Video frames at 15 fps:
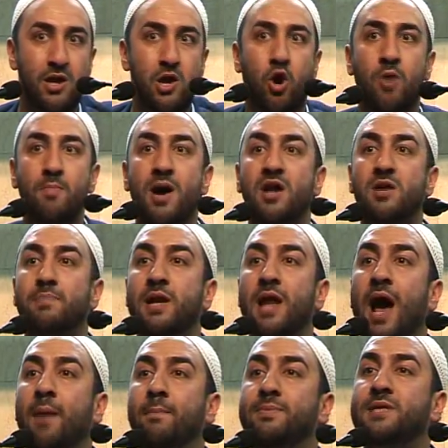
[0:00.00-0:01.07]
Umar bin
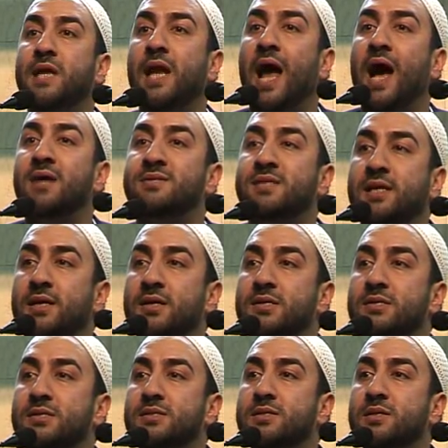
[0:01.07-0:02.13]
Abdul
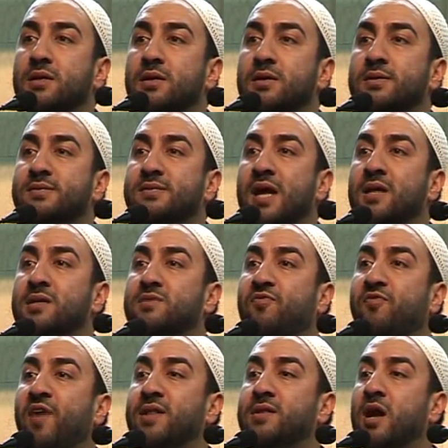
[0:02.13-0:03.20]
Aziz said,
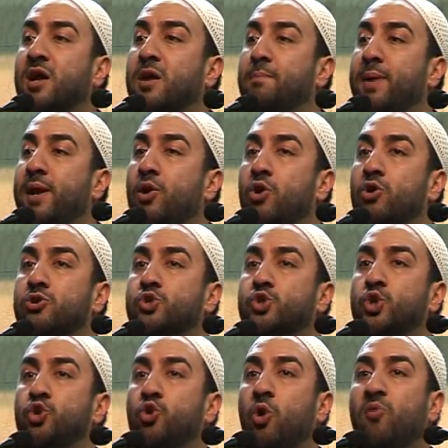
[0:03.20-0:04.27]
Fadak belongs
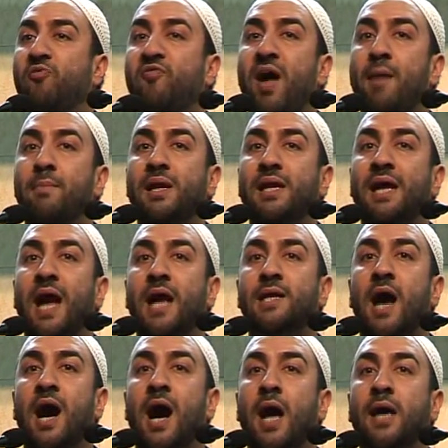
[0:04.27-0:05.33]
to your family
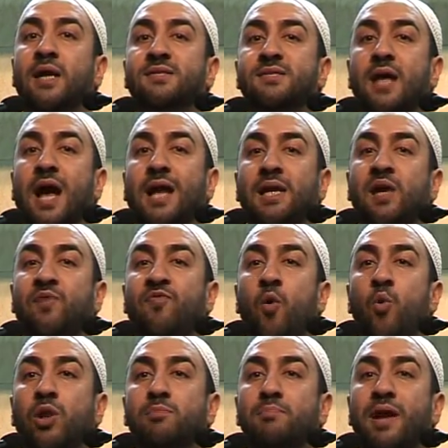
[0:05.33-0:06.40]
and I as Khalifa
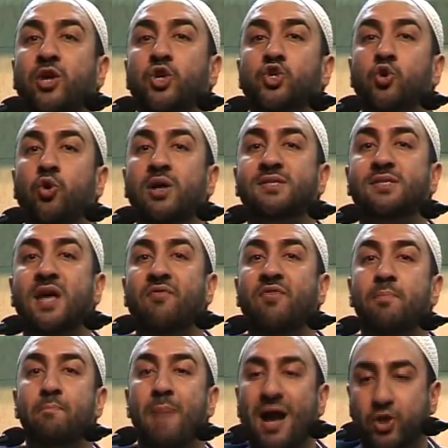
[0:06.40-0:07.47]
will make sure it's
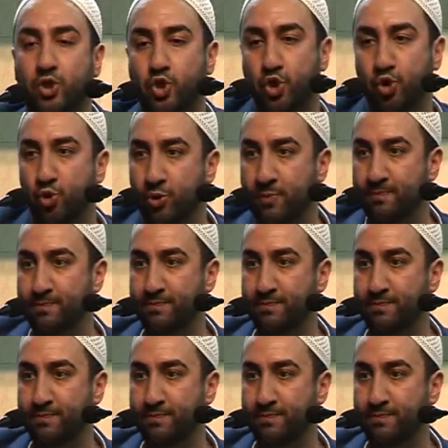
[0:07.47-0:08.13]
given back to you.